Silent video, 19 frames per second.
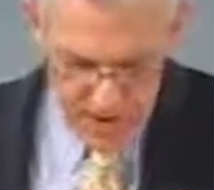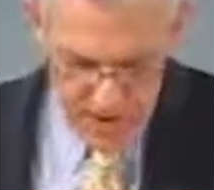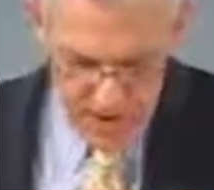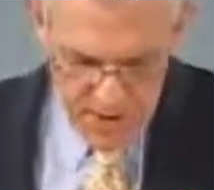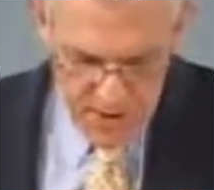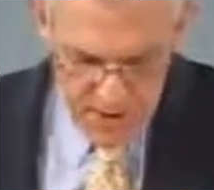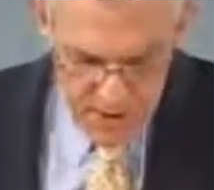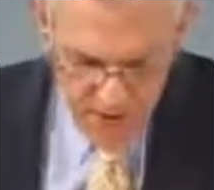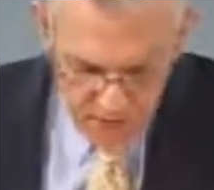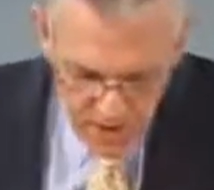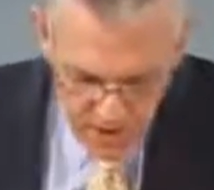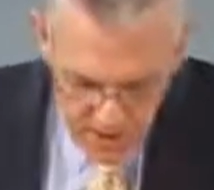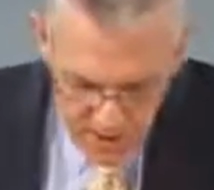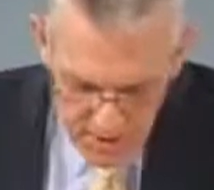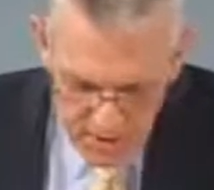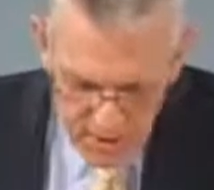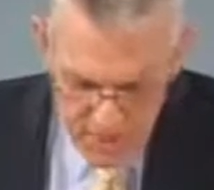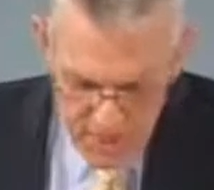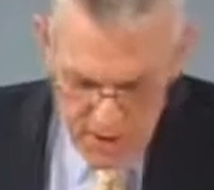
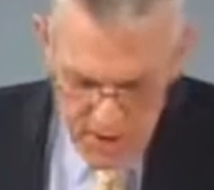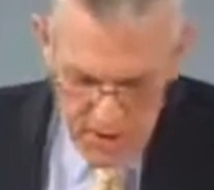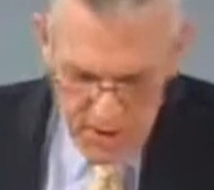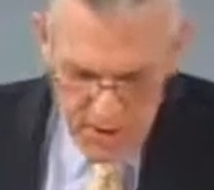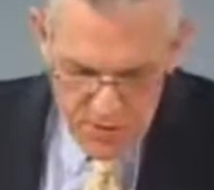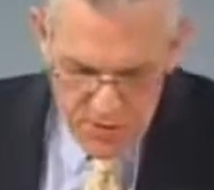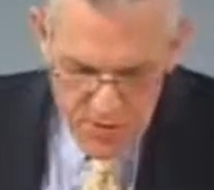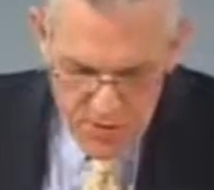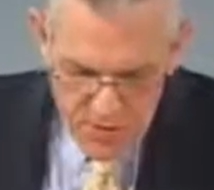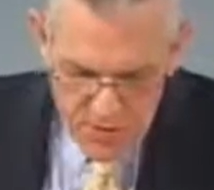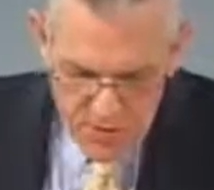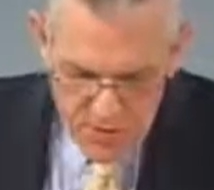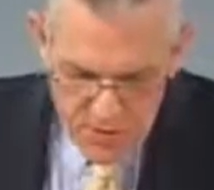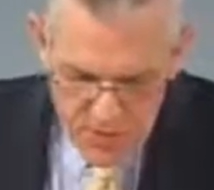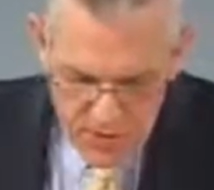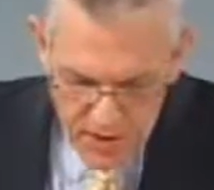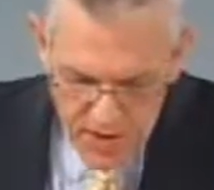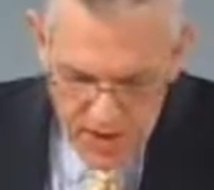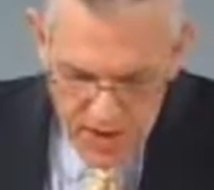then the
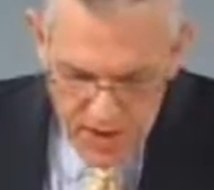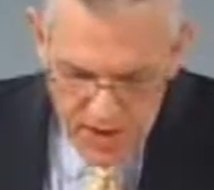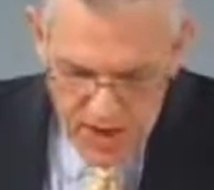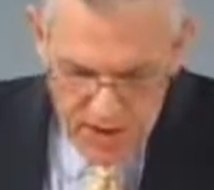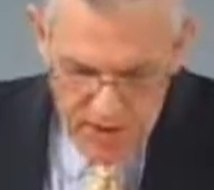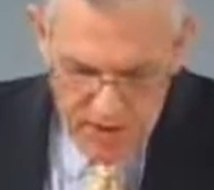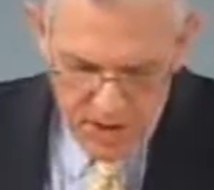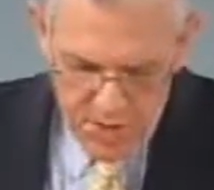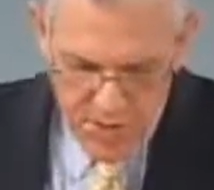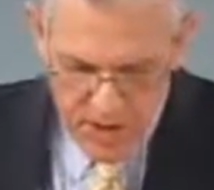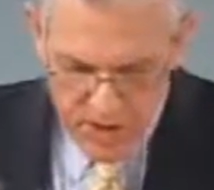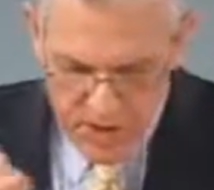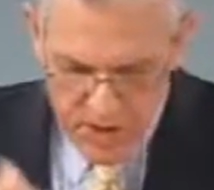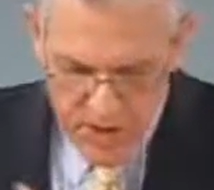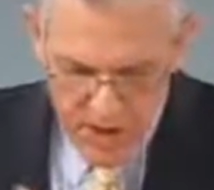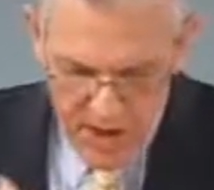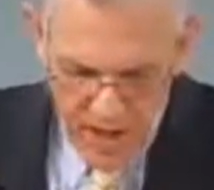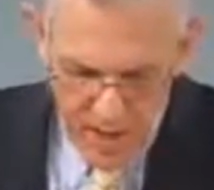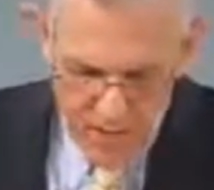dynamic
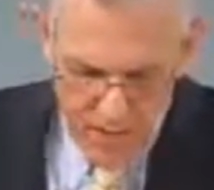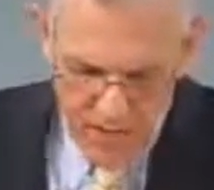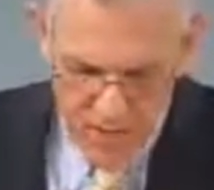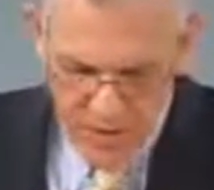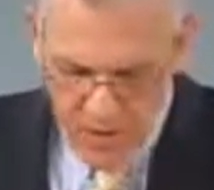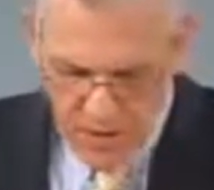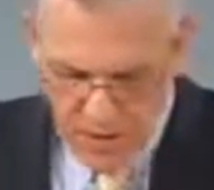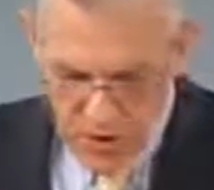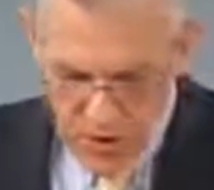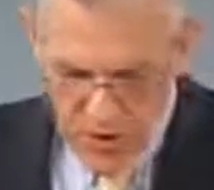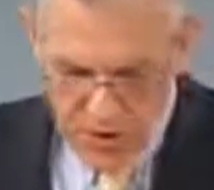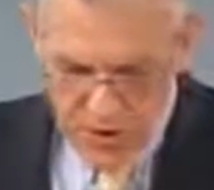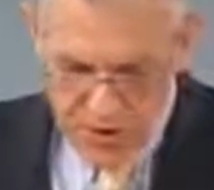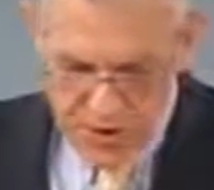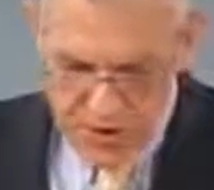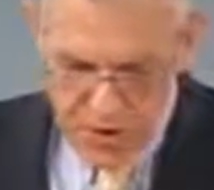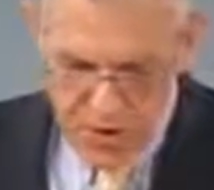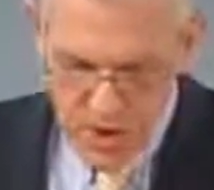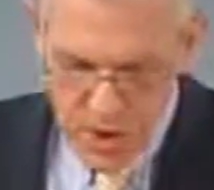between the atmosphere and
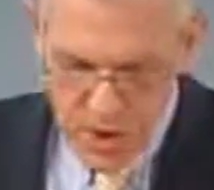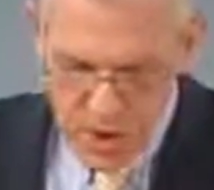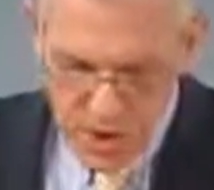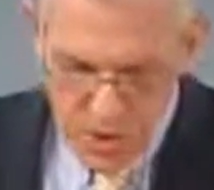ocean